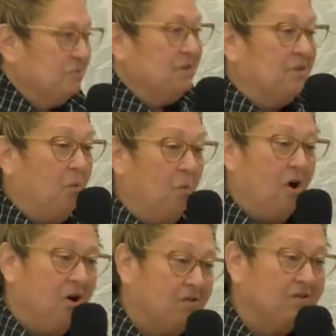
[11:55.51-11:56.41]
me, the
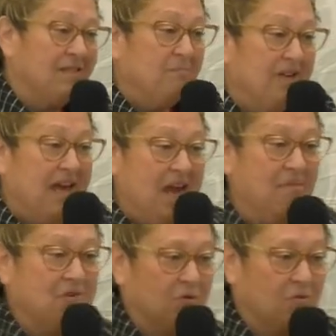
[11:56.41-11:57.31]
walls that
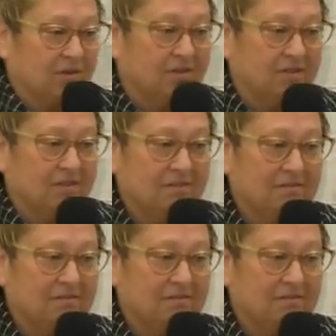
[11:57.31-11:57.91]
became doors.